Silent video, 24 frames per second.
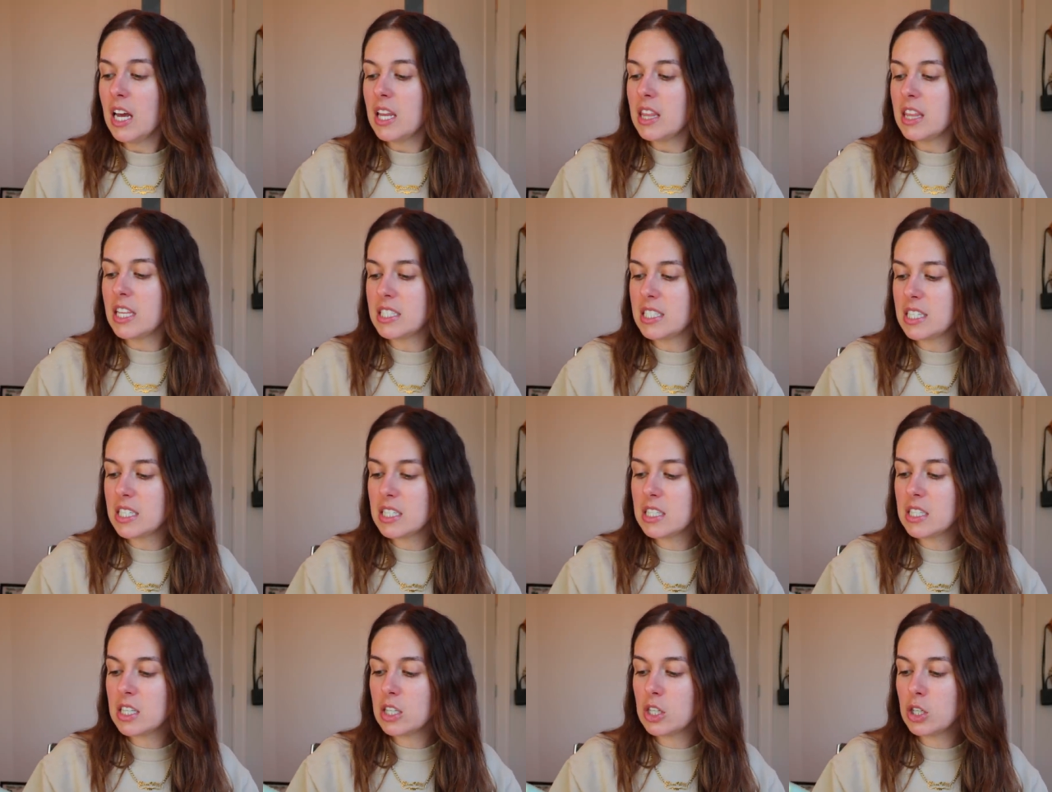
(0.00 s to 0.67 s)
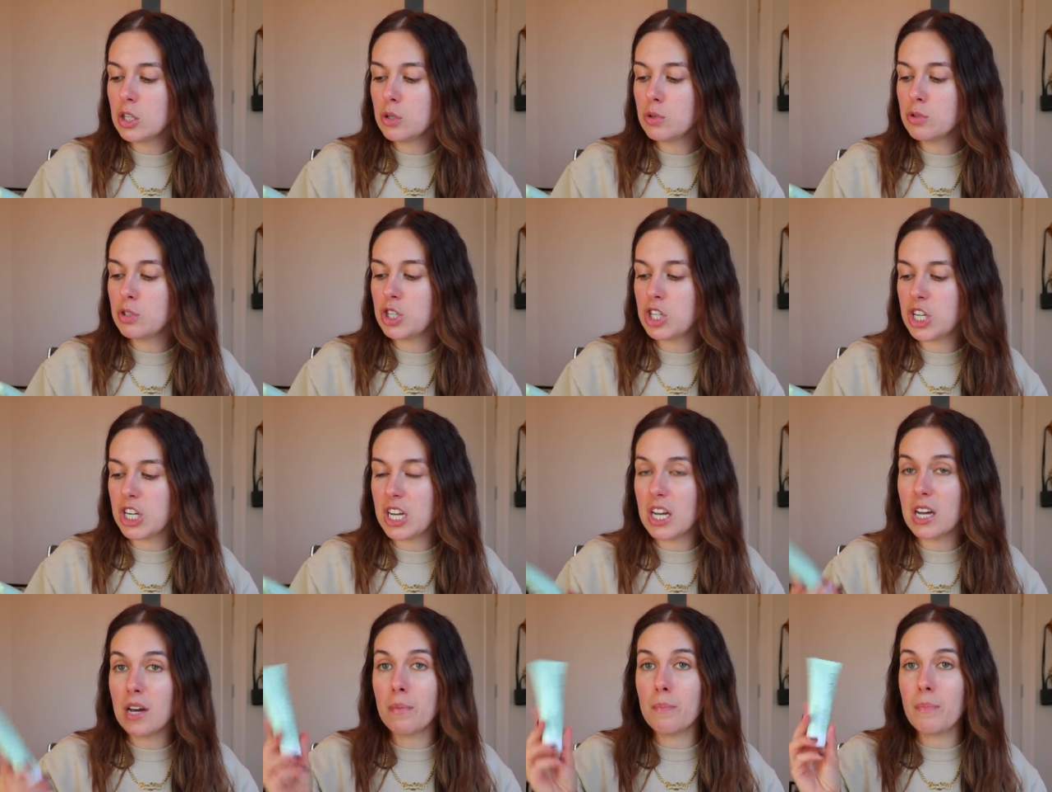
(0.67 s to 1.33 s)
This is the new
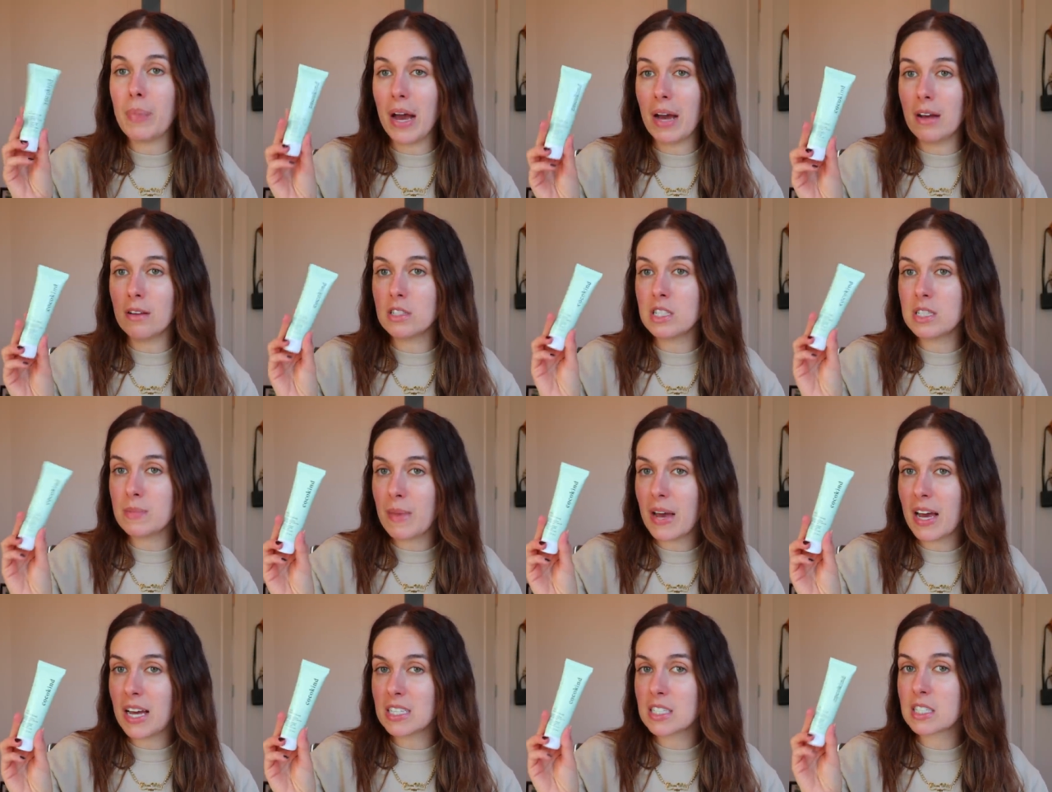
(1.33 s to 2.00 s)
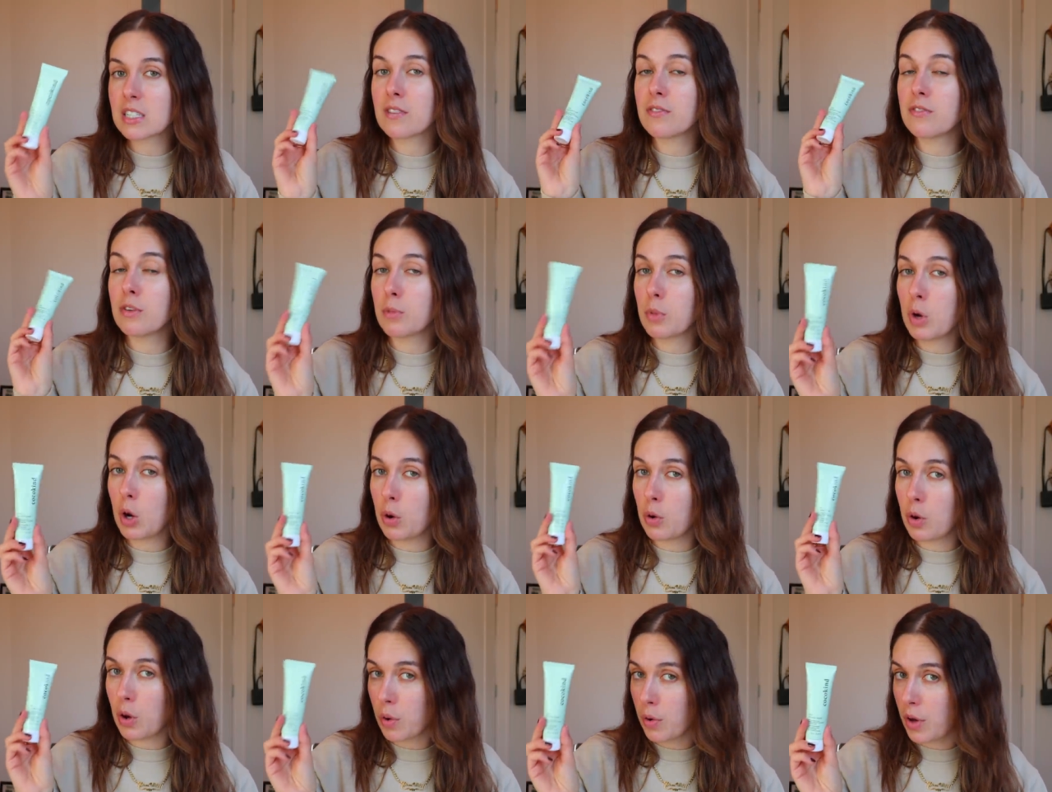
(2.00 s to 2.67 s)
Chia Bounce Mask from
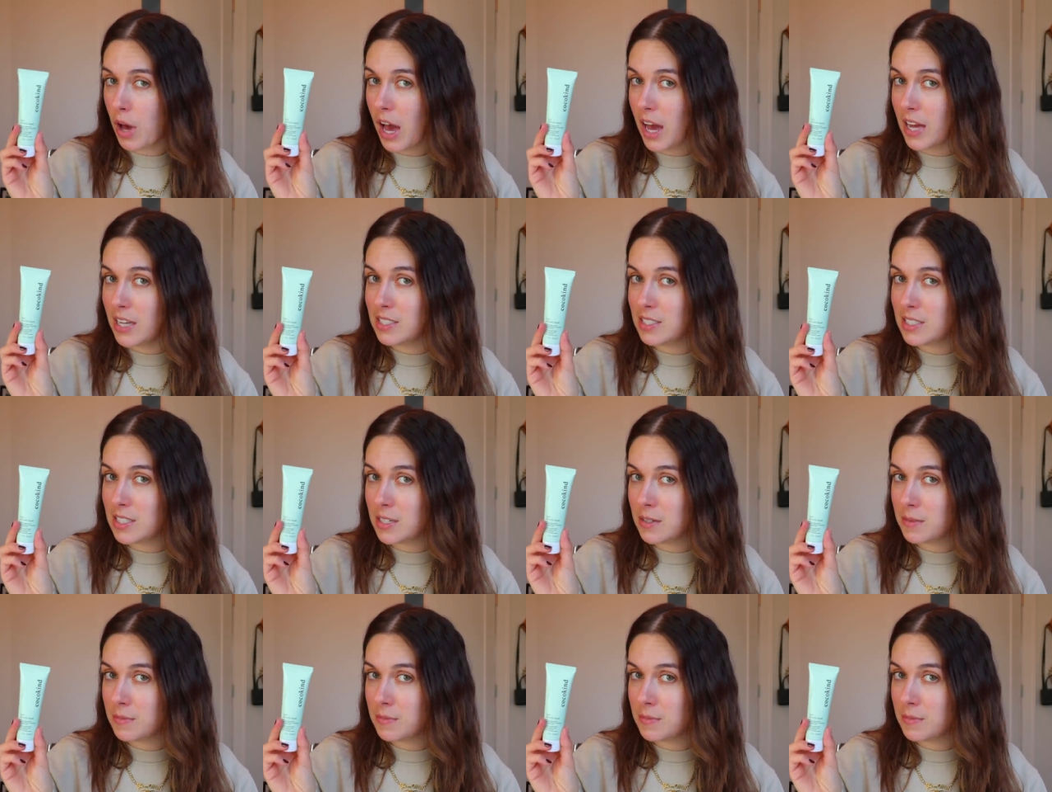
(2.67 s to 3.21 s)
Coco Kind.